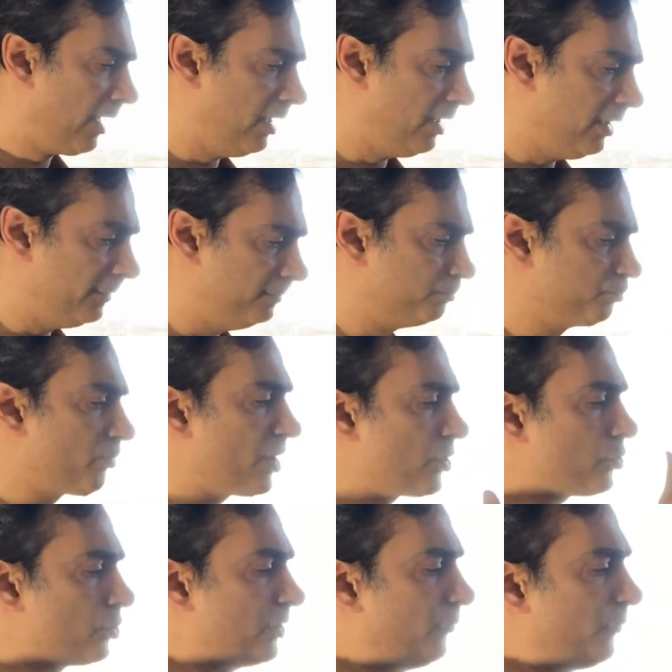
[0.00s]
um,
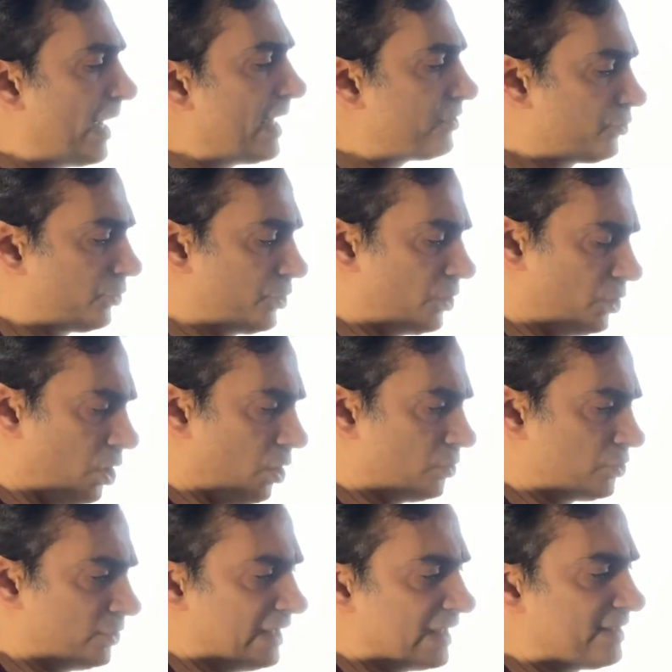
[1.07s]
so the faster you go
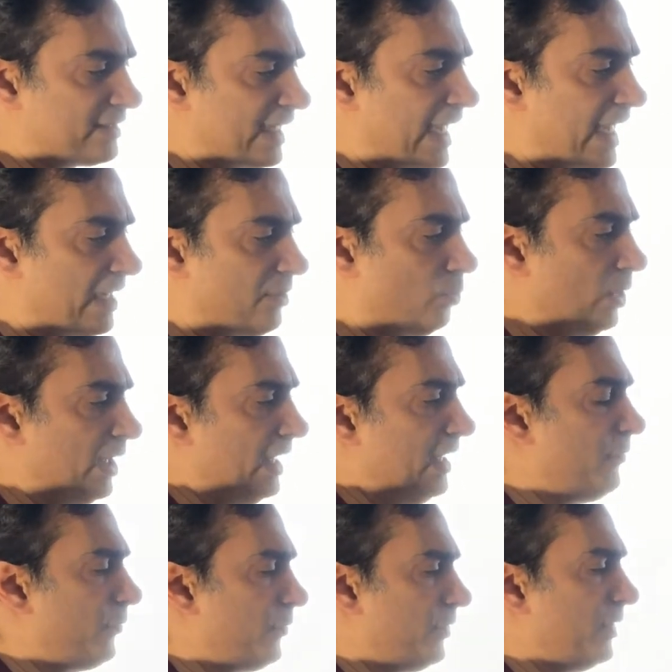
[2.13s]
so let's say we,
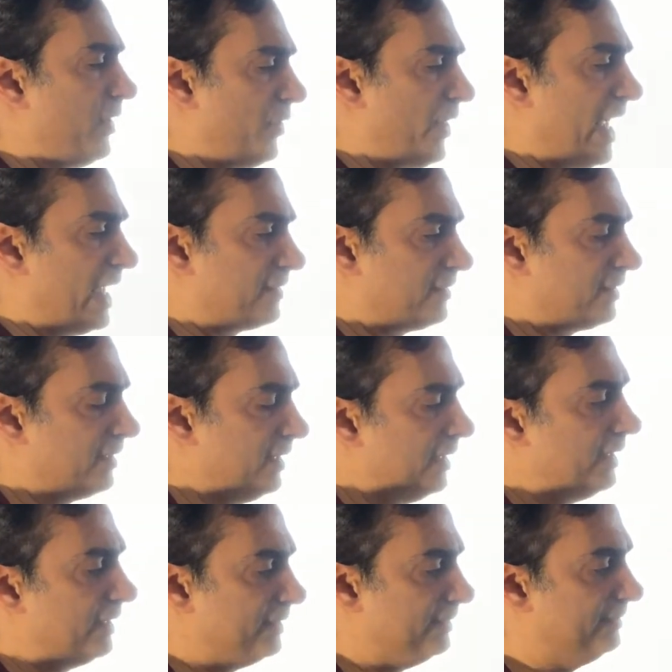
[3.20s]
if that
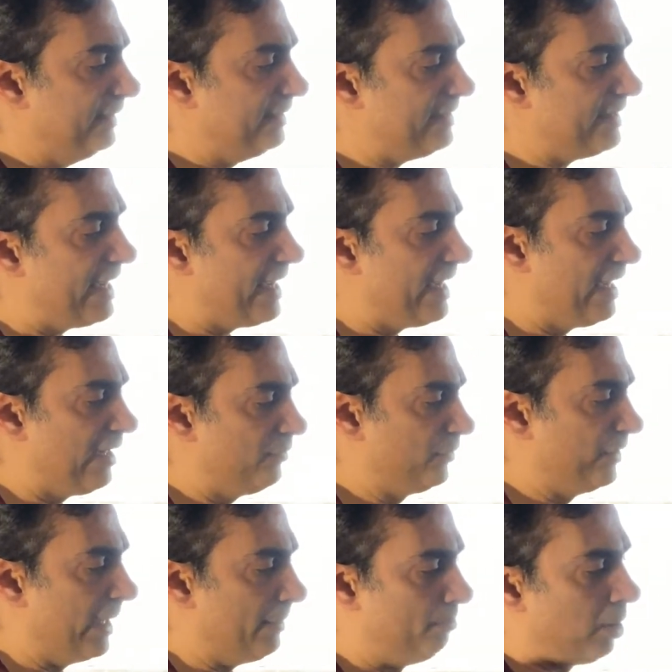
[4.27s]
didn't have
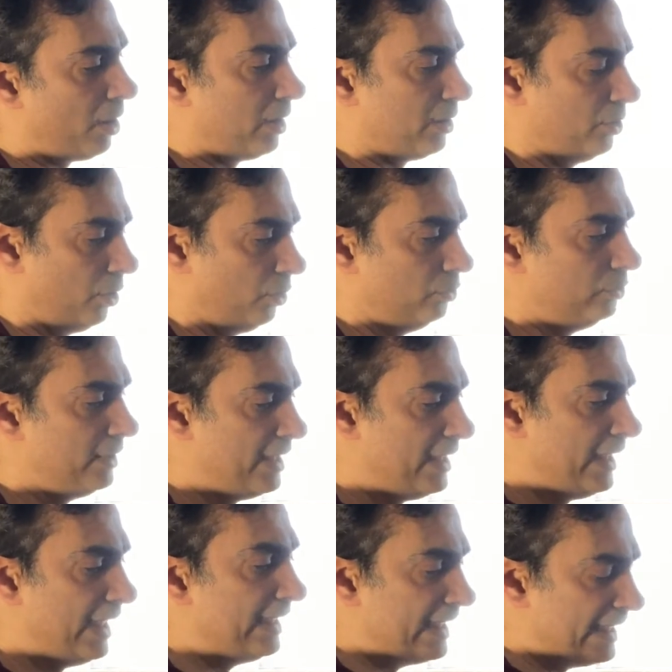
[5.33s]
that barlow
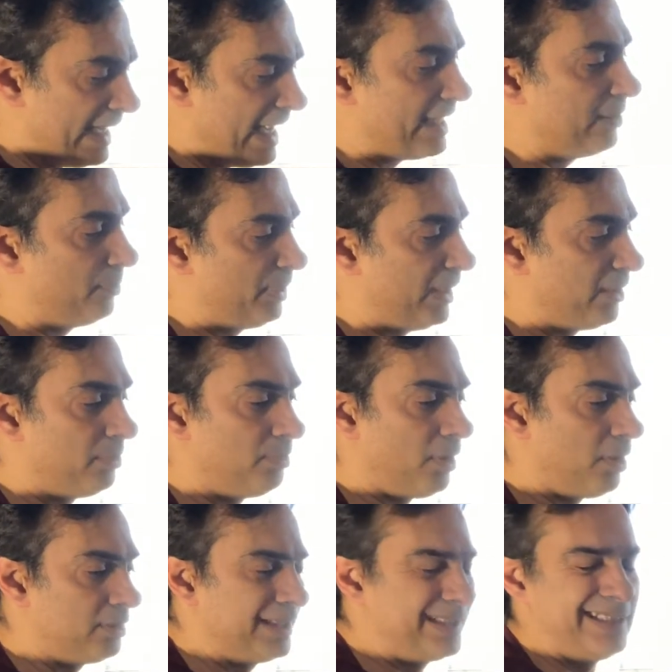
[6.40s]
and it had a
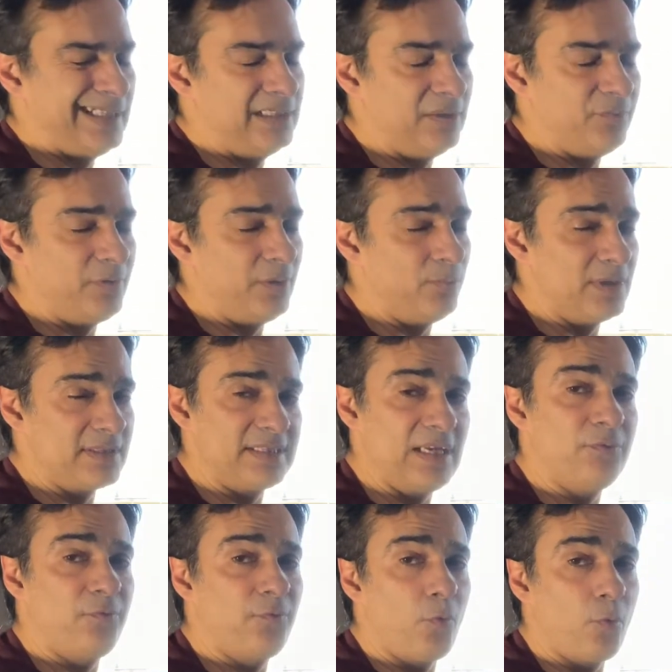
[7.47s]
parabolic and if it was
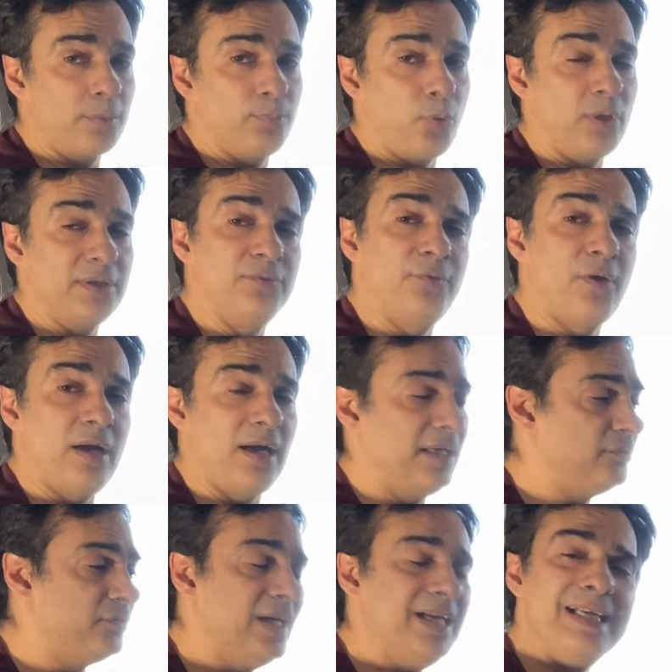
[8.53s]

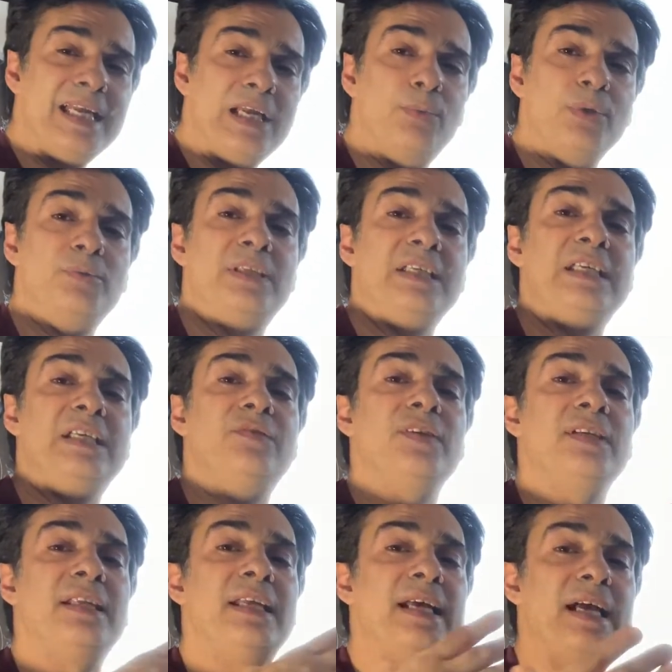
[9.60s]
f4.5 it would
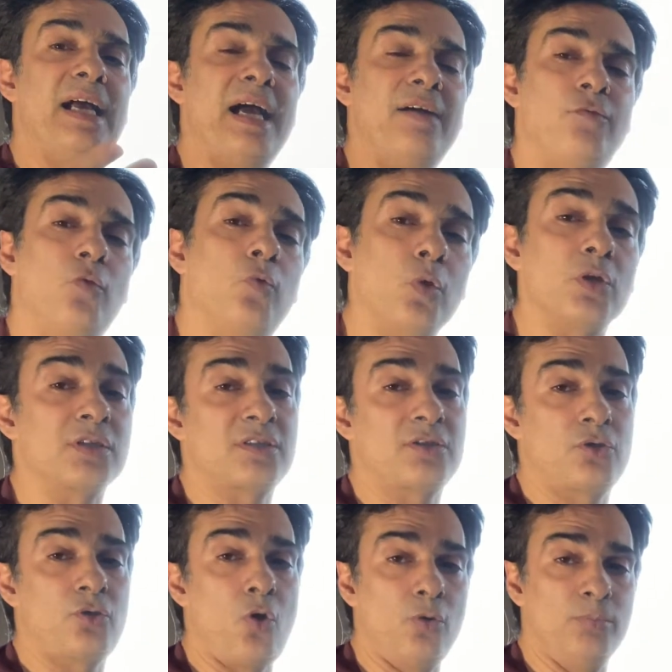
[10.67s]
even have worse
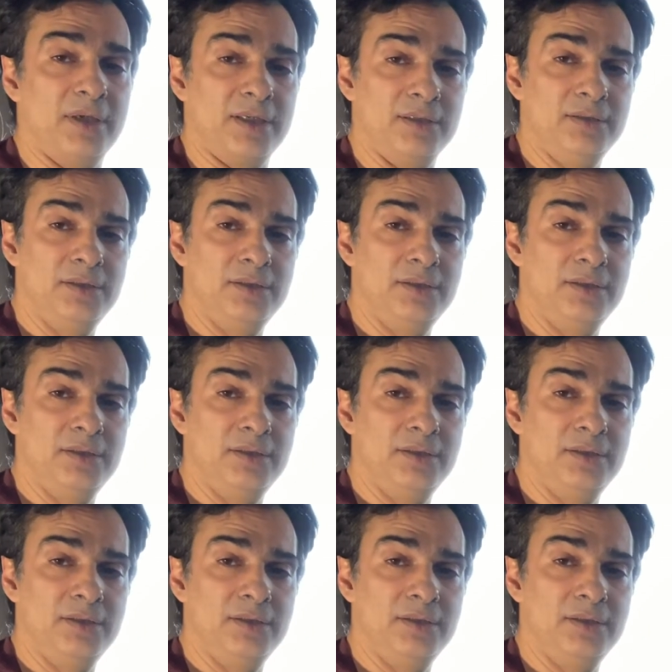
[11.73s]
coma